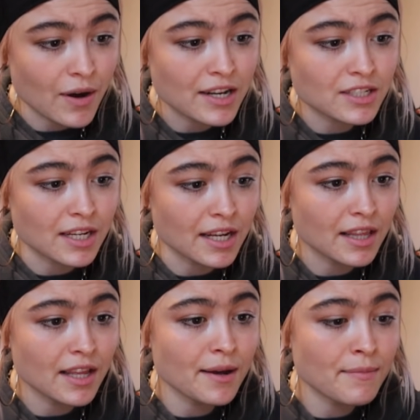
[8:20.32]
Oh,
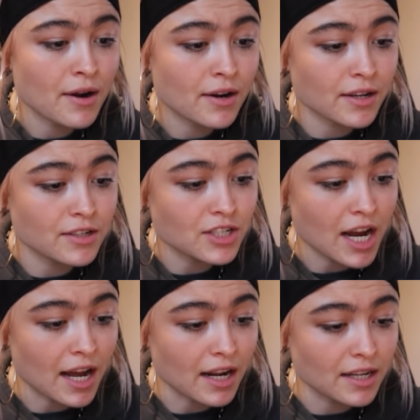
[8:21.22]
actually, the American
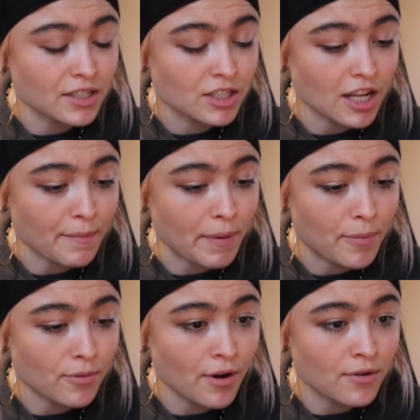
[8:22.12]
Jack is just like
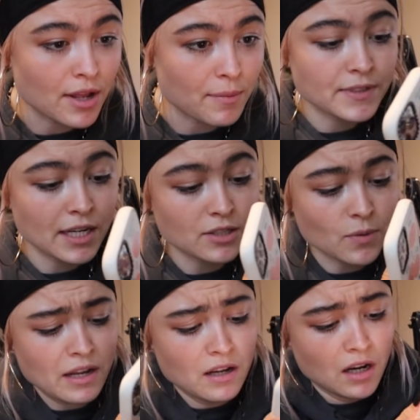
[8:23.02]
pepperoni. That looks
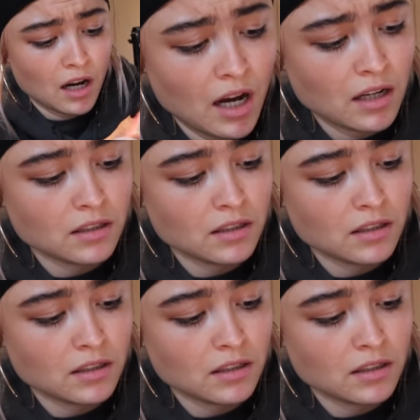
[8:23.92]
quite, whoo!